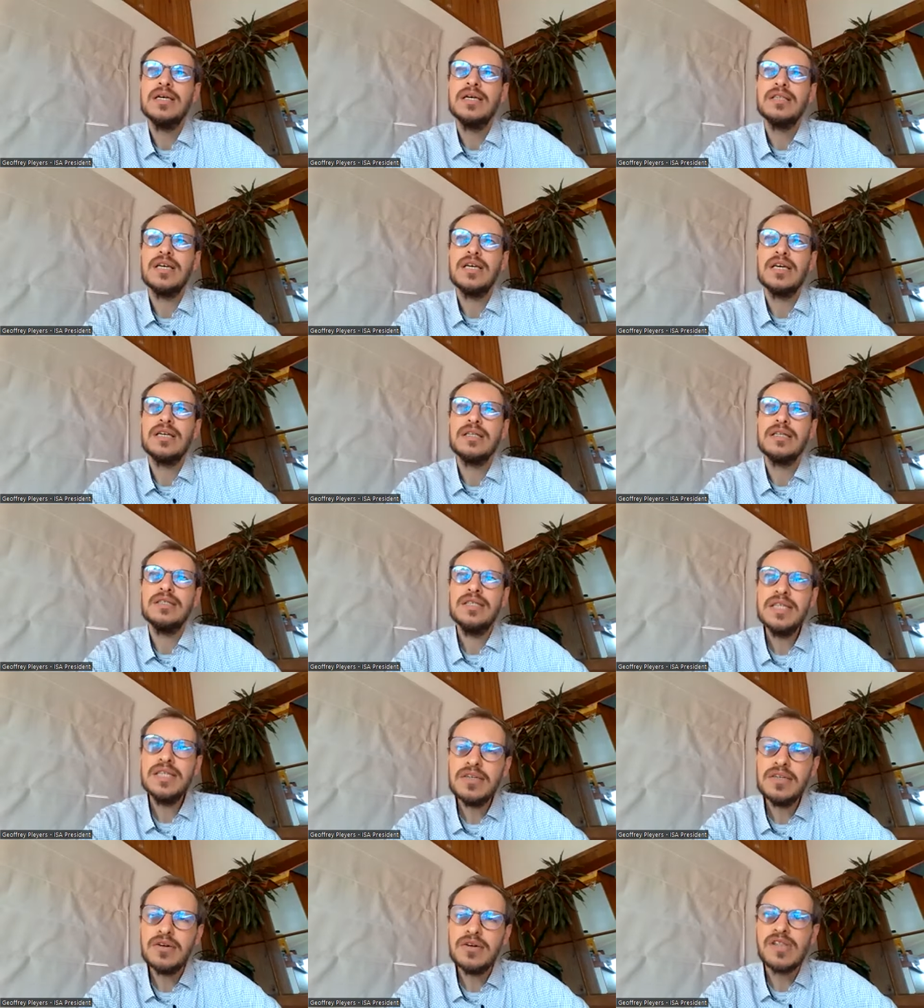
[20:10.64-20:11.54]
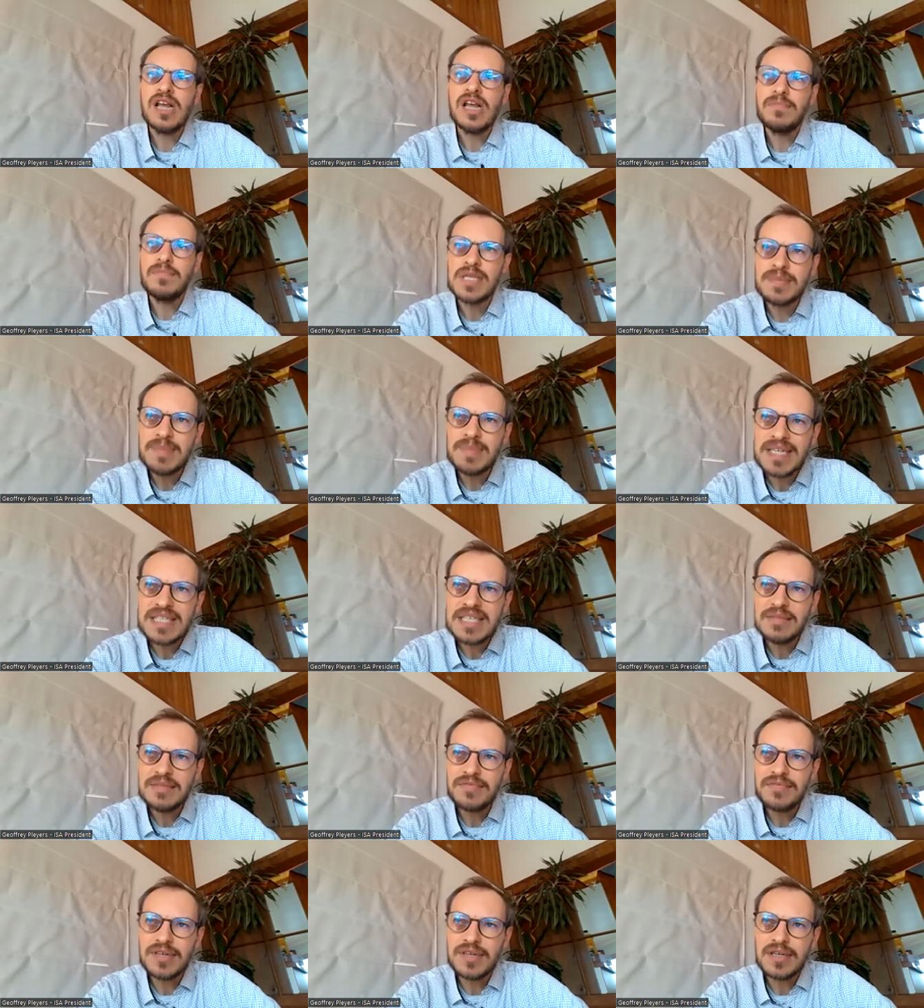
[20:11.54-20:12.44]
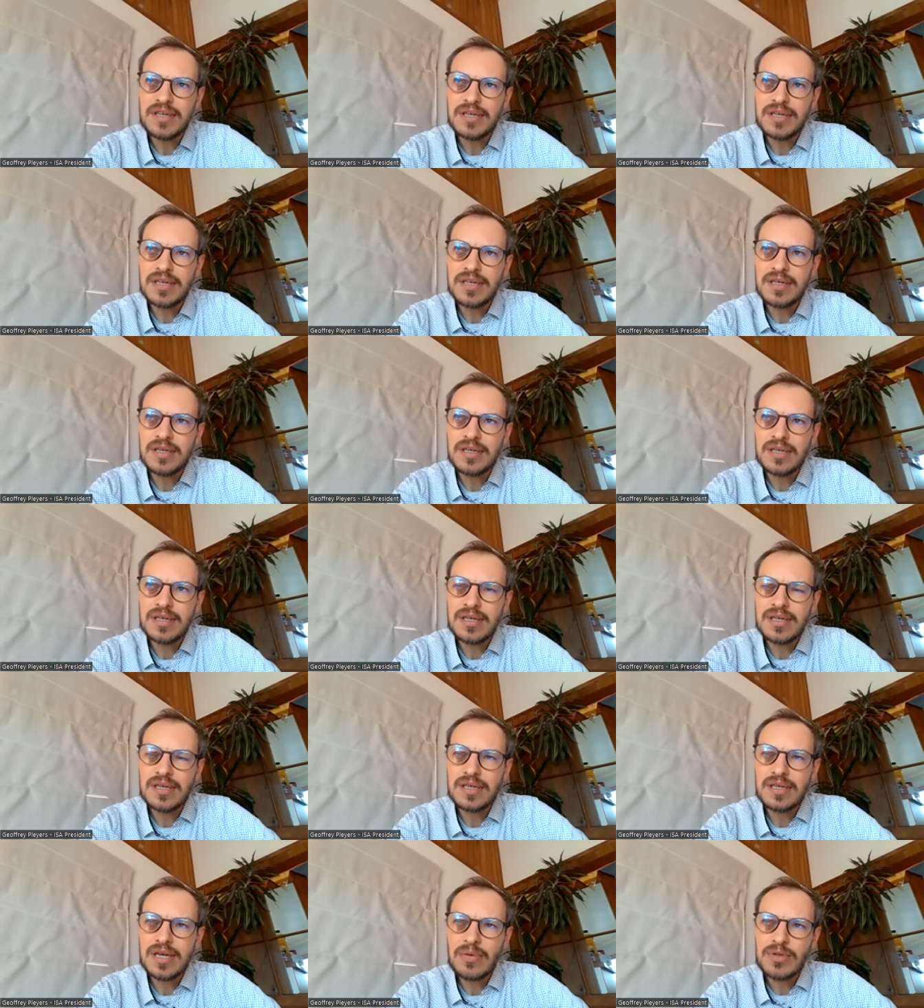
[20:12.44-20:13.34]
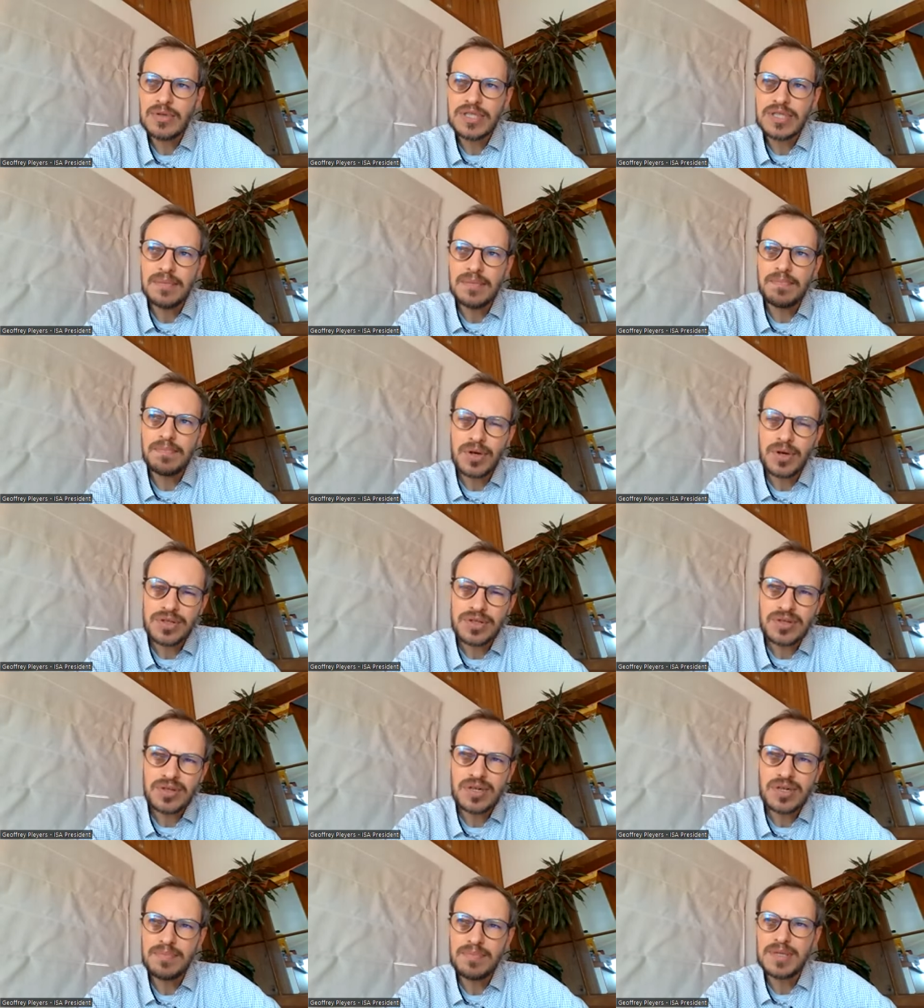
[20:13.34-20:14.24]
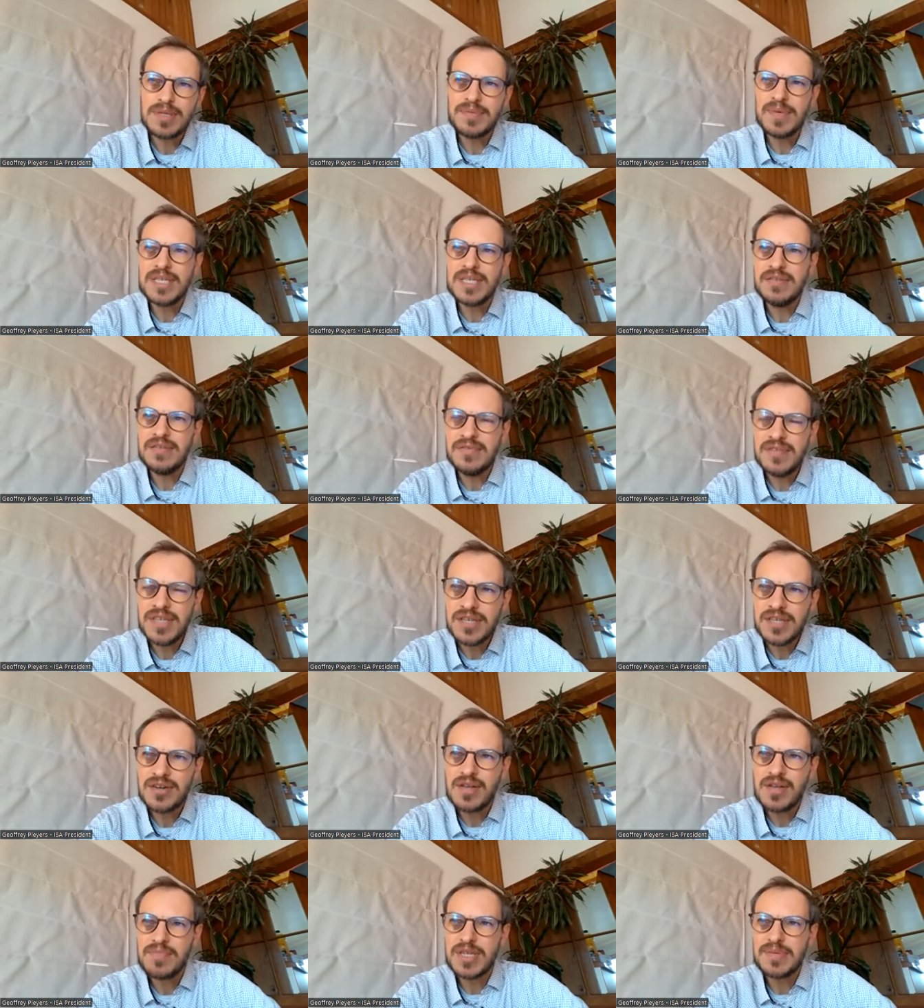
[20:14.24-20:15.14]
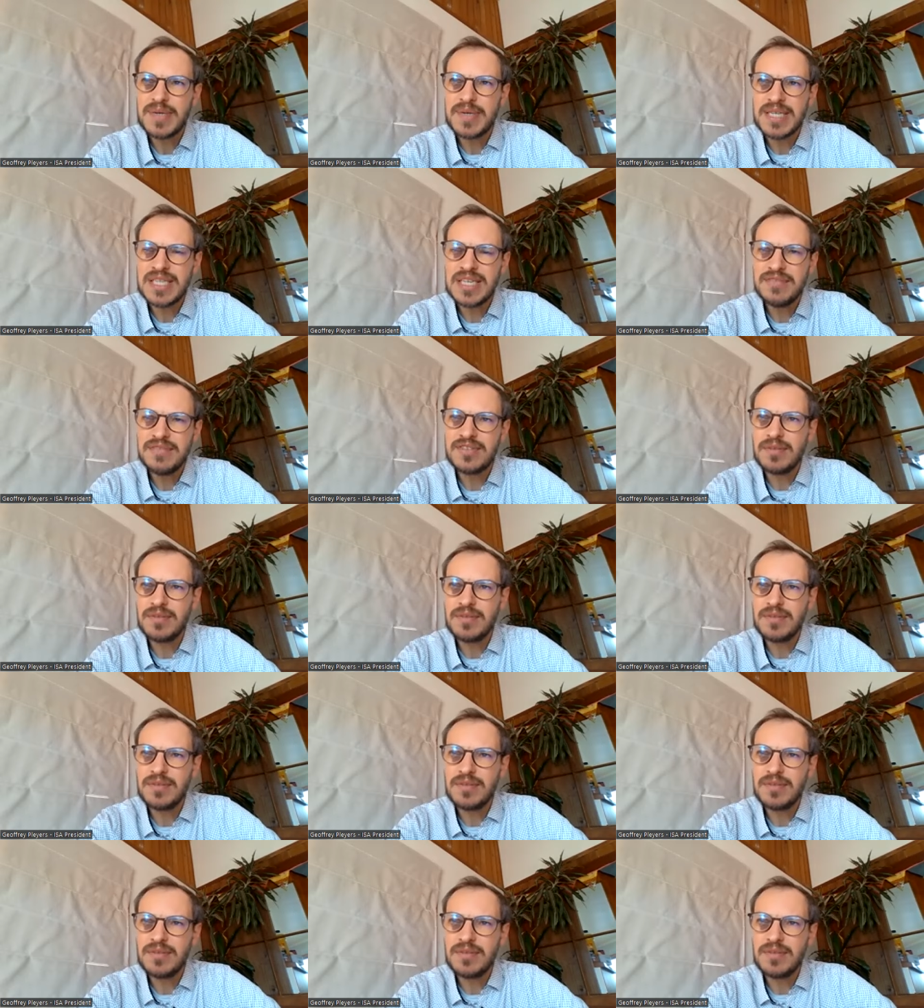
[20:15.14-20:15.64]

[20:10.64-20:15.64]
The decolonial perspective, I would say post-colonial perspective, decolonial perspective,